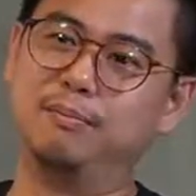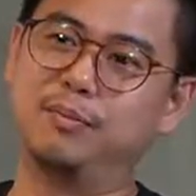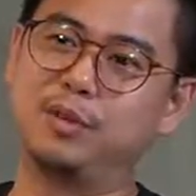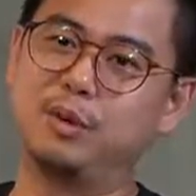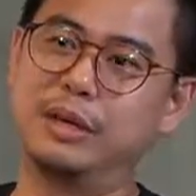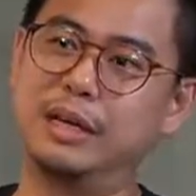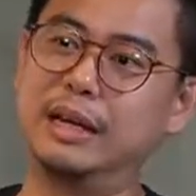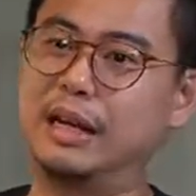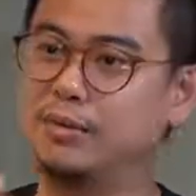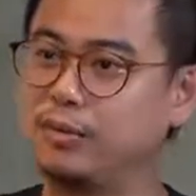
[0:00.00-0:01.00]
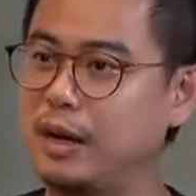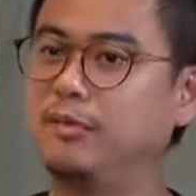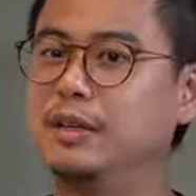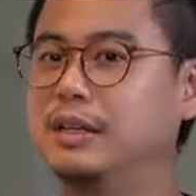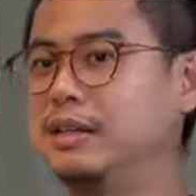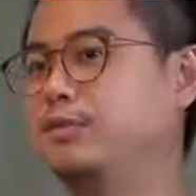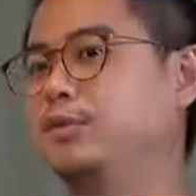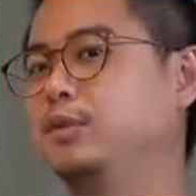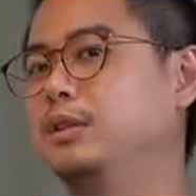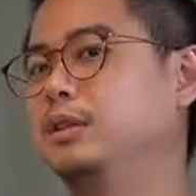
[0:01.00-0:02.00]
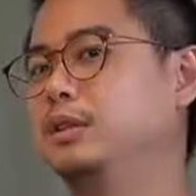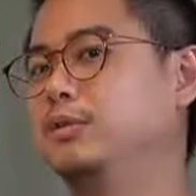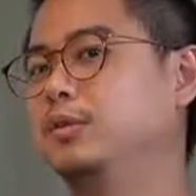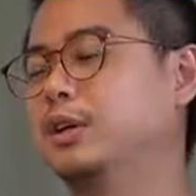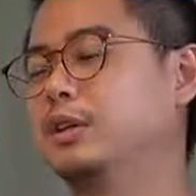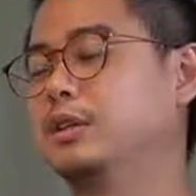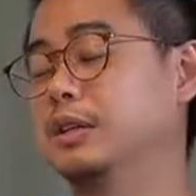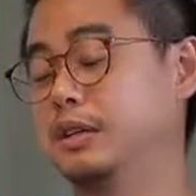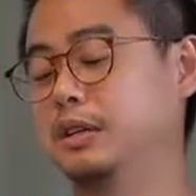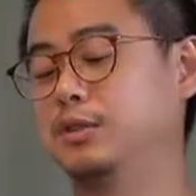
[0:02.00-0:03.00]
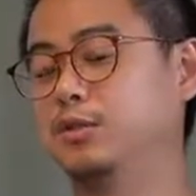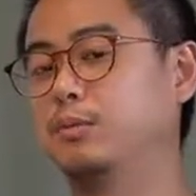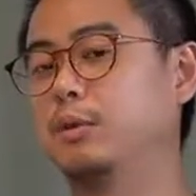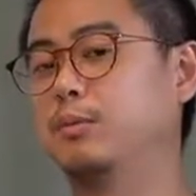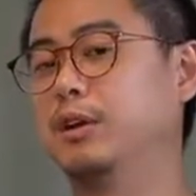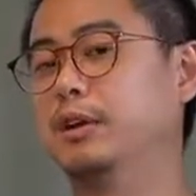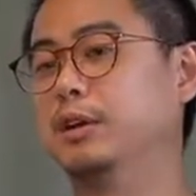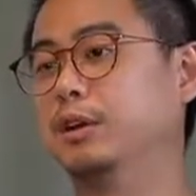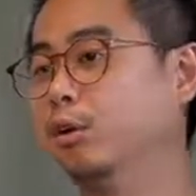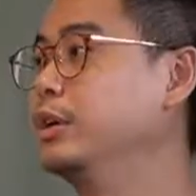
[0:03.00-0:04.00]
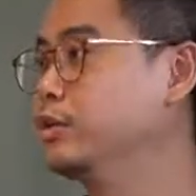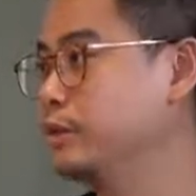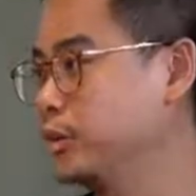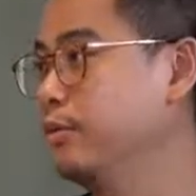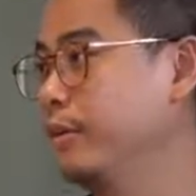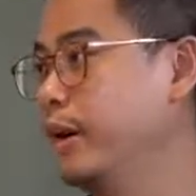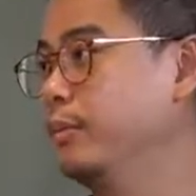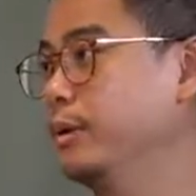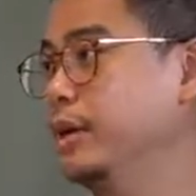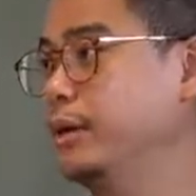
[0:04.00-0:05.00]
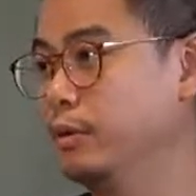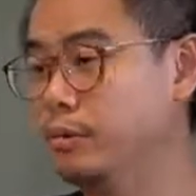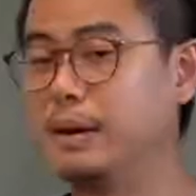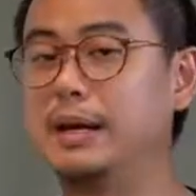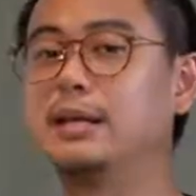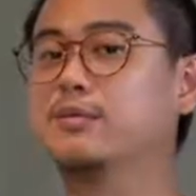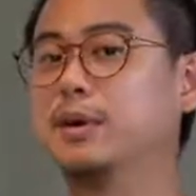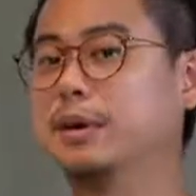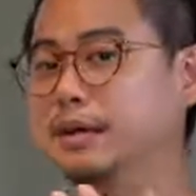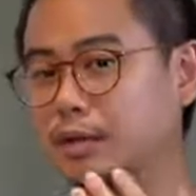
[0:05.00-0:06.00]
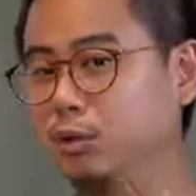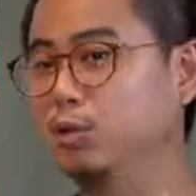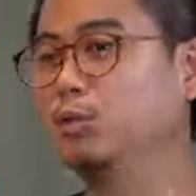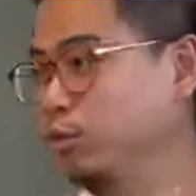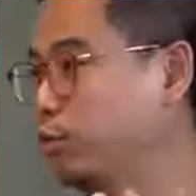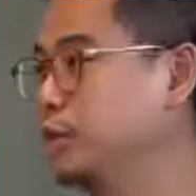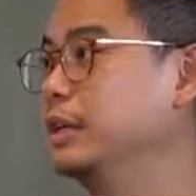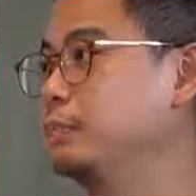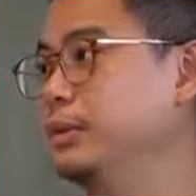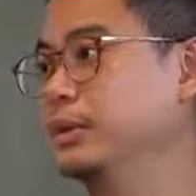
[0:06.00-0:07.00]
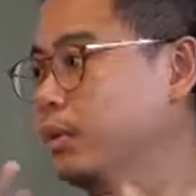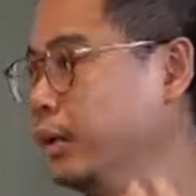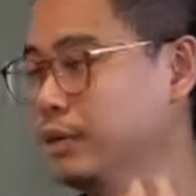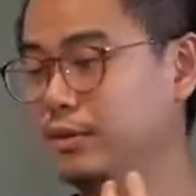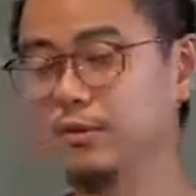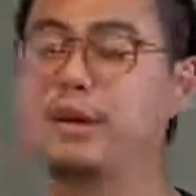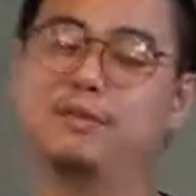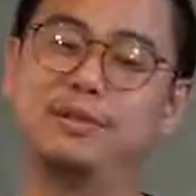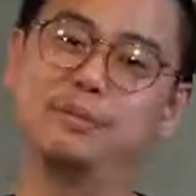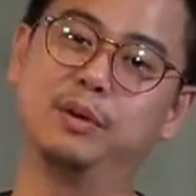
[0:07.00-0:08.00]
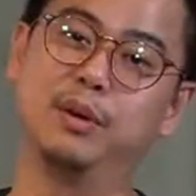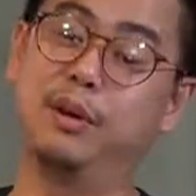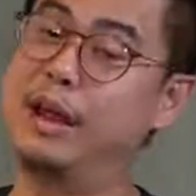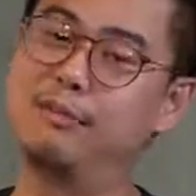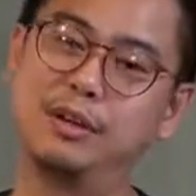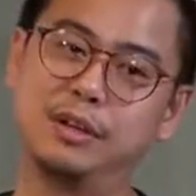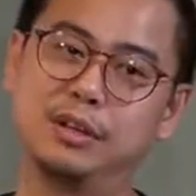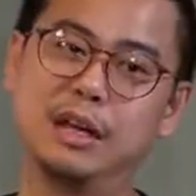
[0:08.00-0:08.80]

So in the next 5 years, if you're going to assume that we are in a low interest rate environment and we remain this for at least a 2 to 3 year period or at least a 5 year period on average,